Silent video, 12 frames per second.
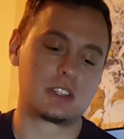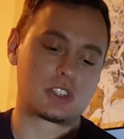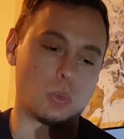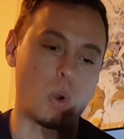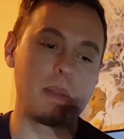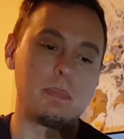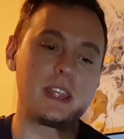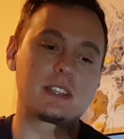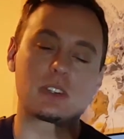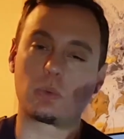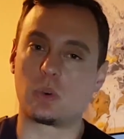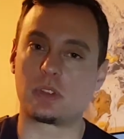So what
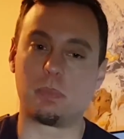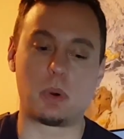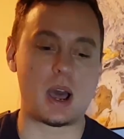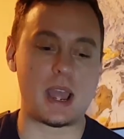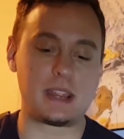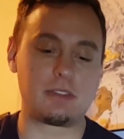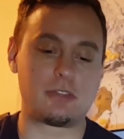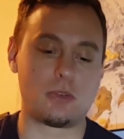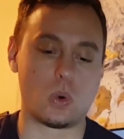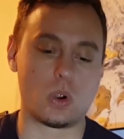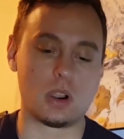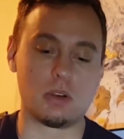makes it worth buying
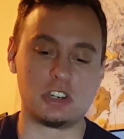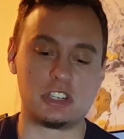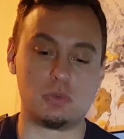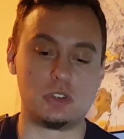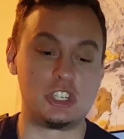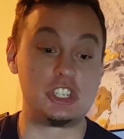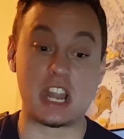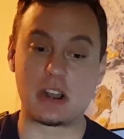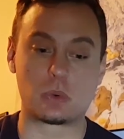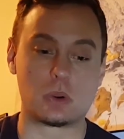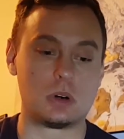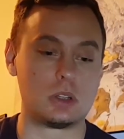for
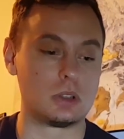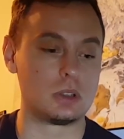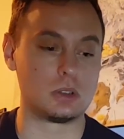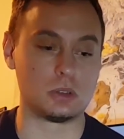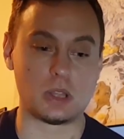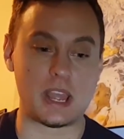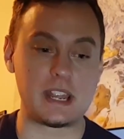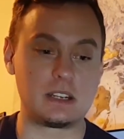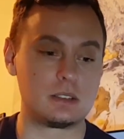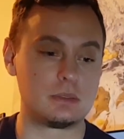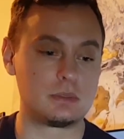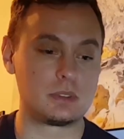general
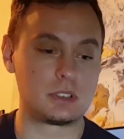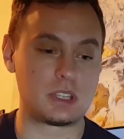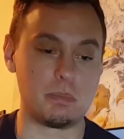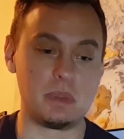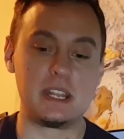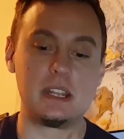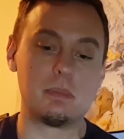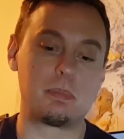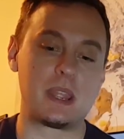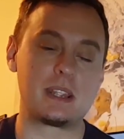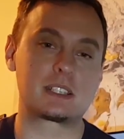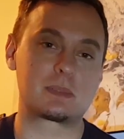light to medium
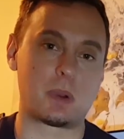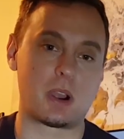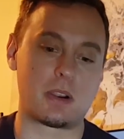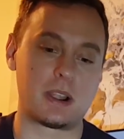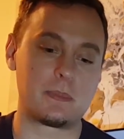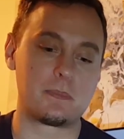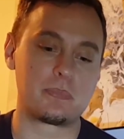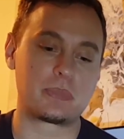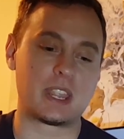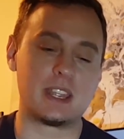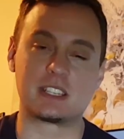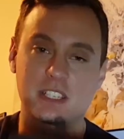pace sparring
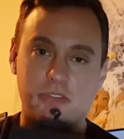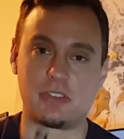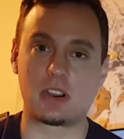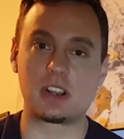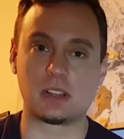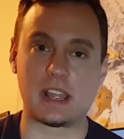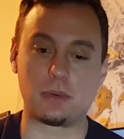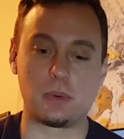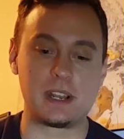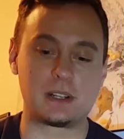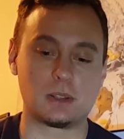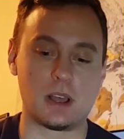is it's a very
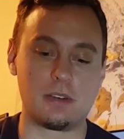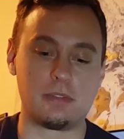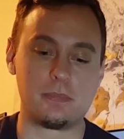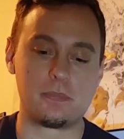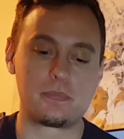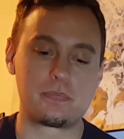lightweight glove,